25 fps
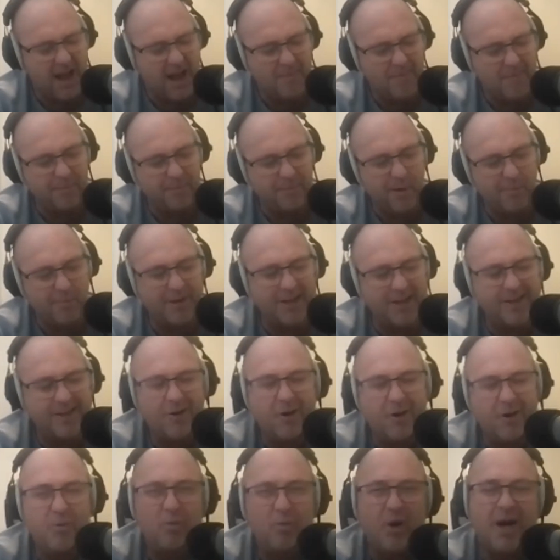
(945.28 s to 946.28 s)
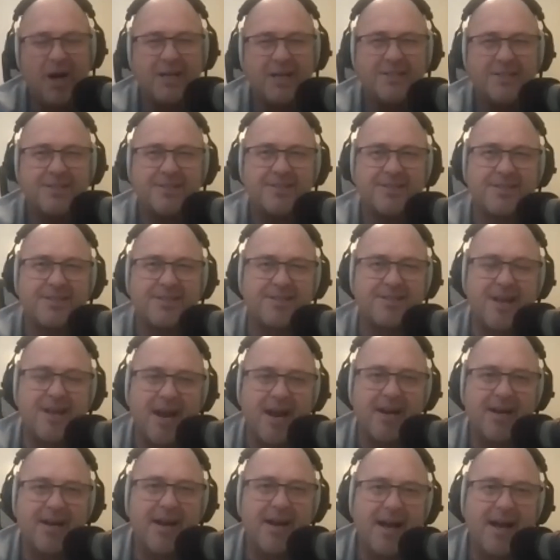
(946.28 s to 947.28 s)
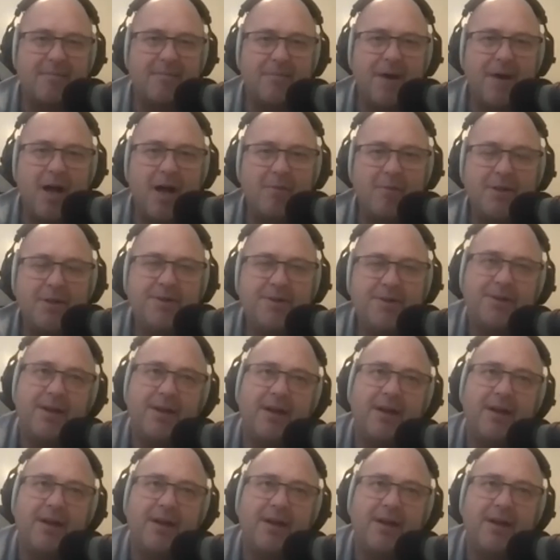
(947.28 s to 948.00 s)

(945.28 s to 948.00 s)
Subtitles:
Probably not one standout moment.